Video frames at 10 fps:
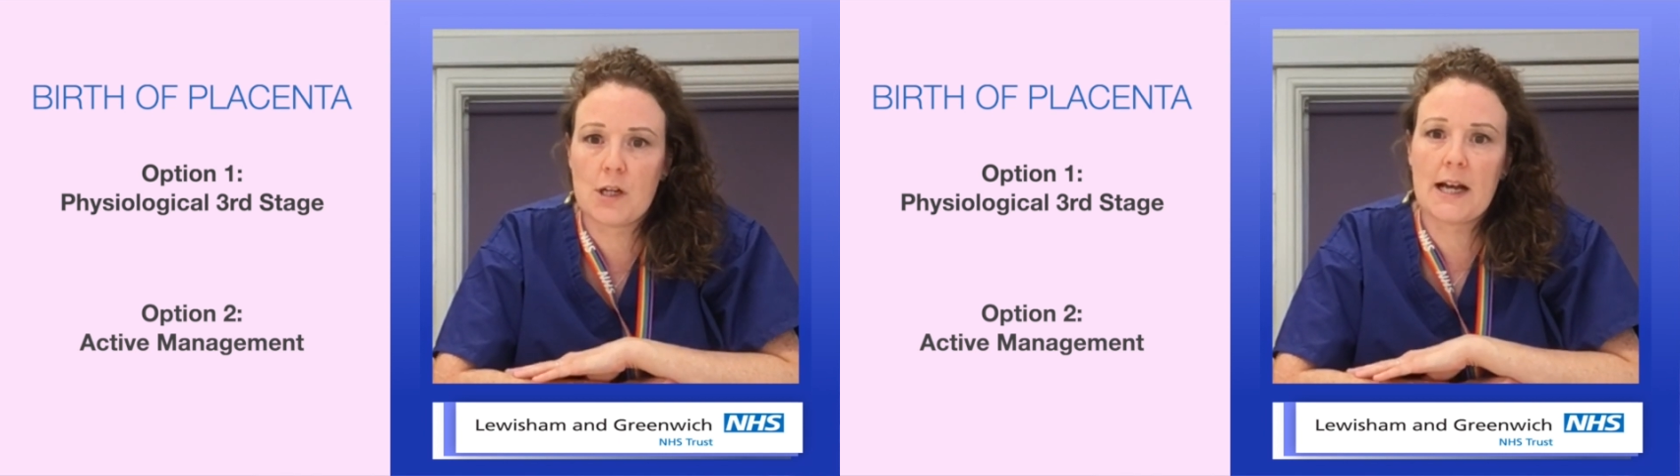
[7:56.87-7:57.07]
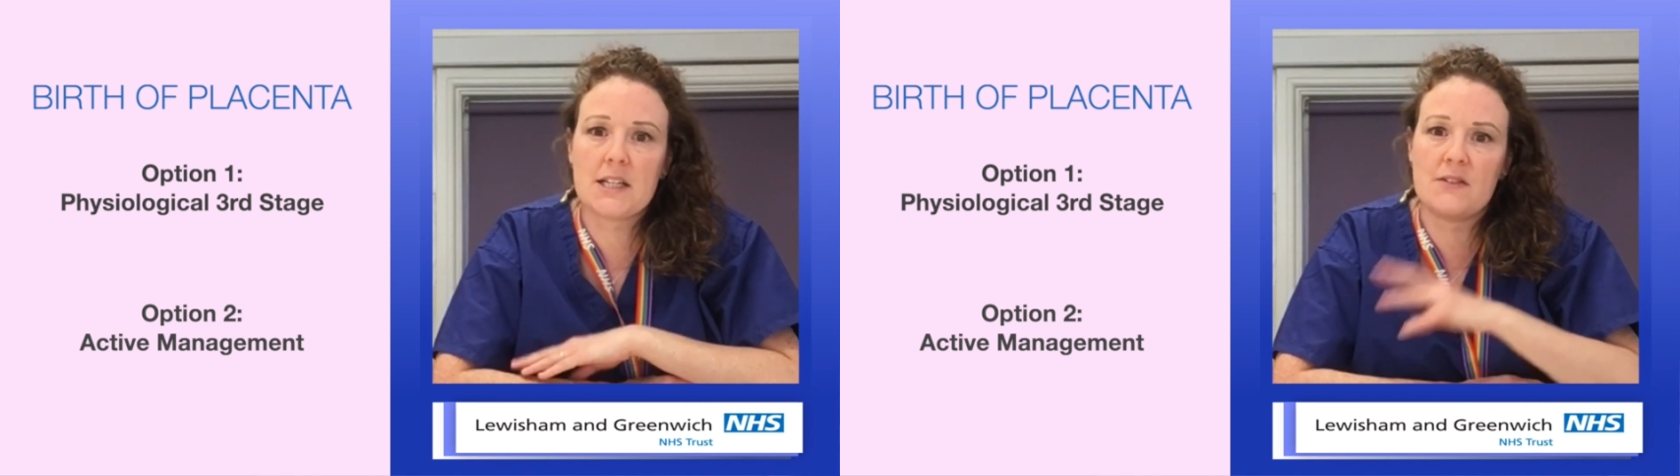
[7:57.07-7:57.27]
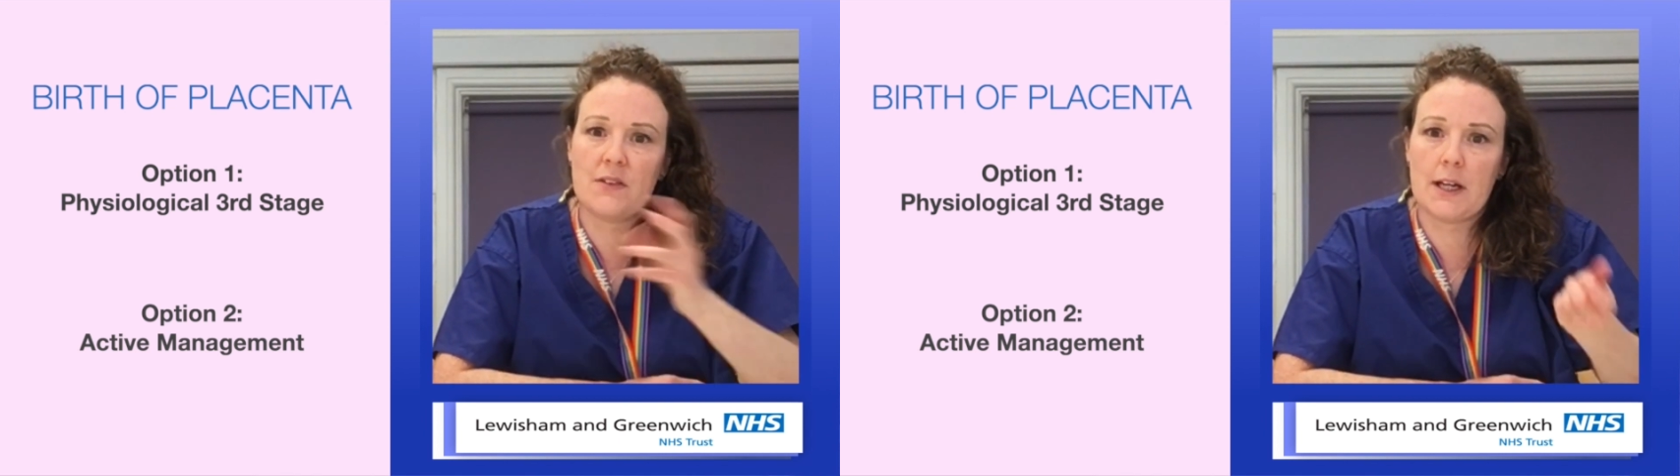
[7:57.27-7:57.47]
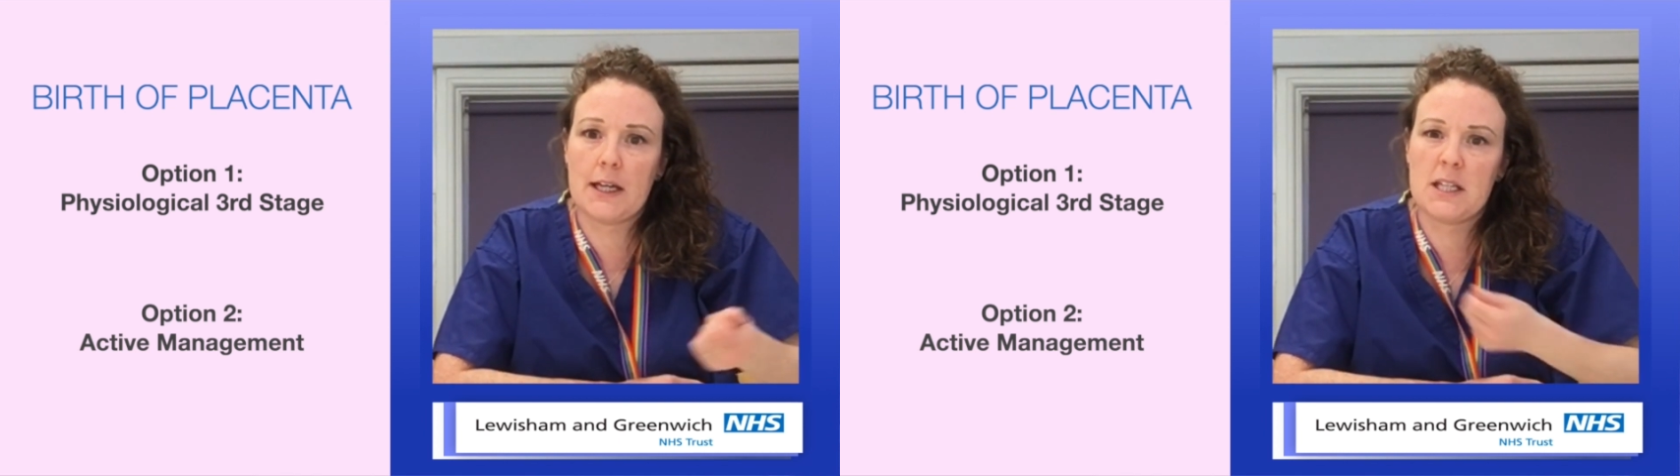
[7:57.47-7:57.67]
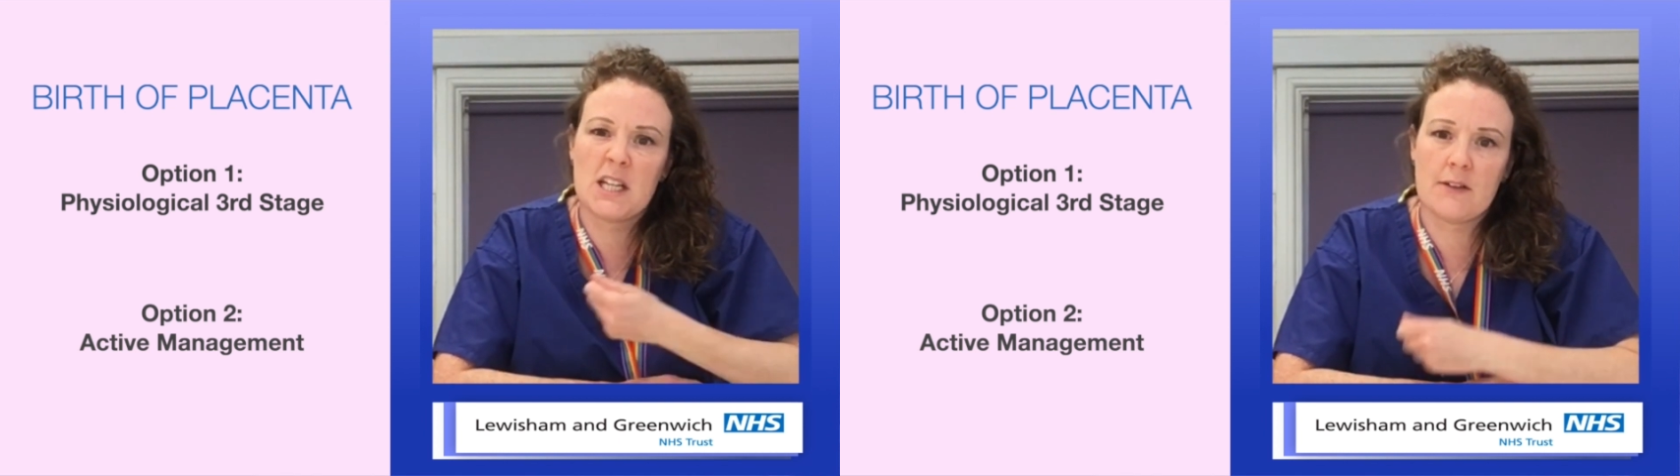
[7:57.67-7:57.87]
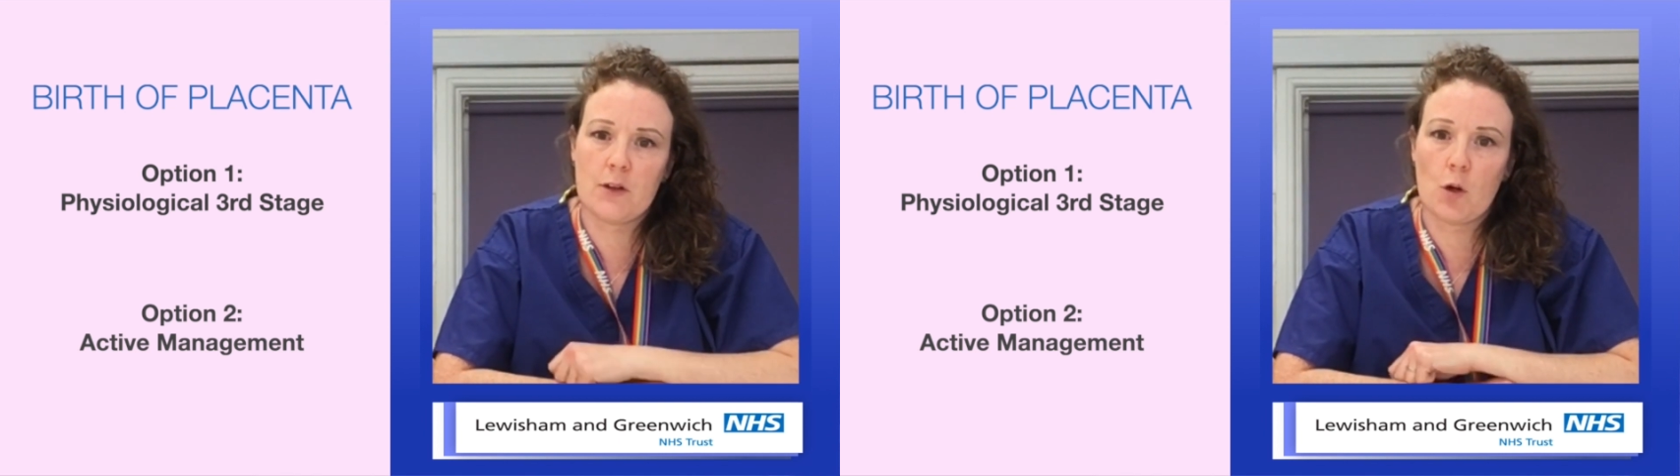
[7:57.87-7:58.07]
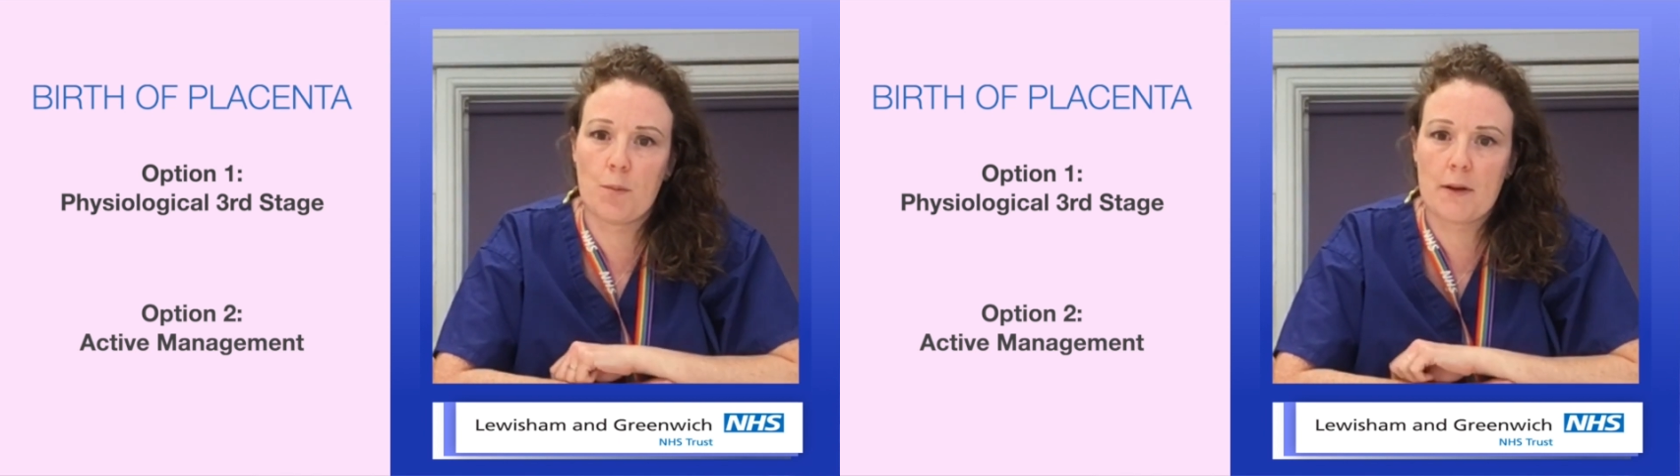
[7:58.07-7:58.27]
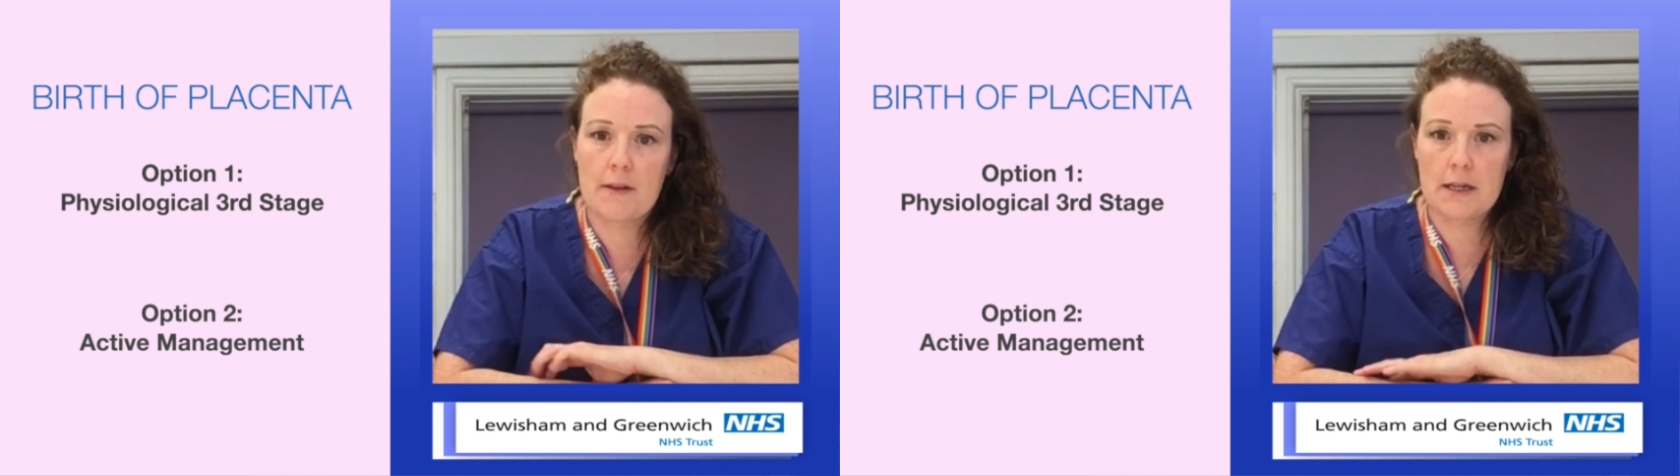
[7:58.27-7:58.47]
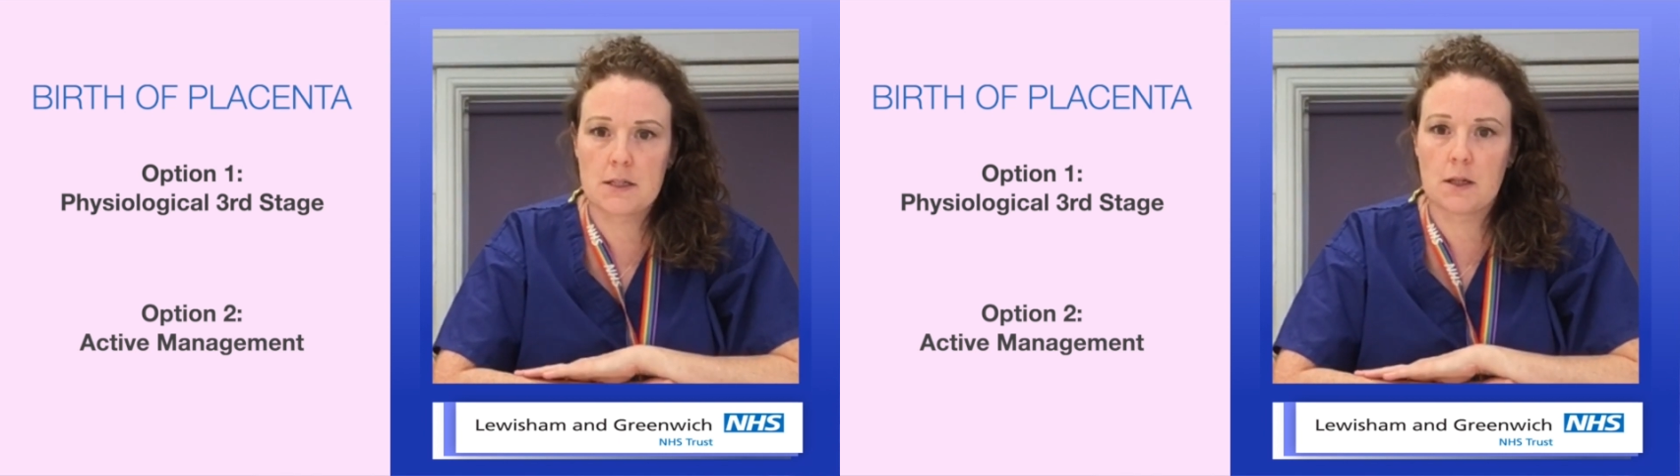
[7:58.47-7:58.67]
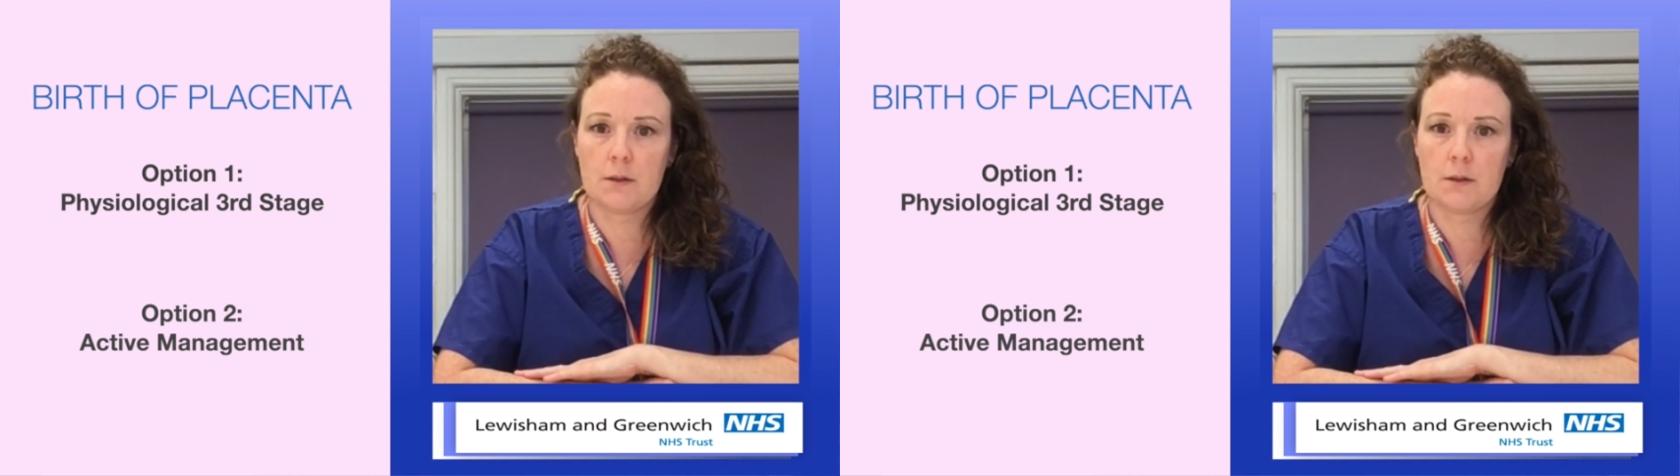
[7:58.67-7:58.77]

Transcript: actively deliver your placenta.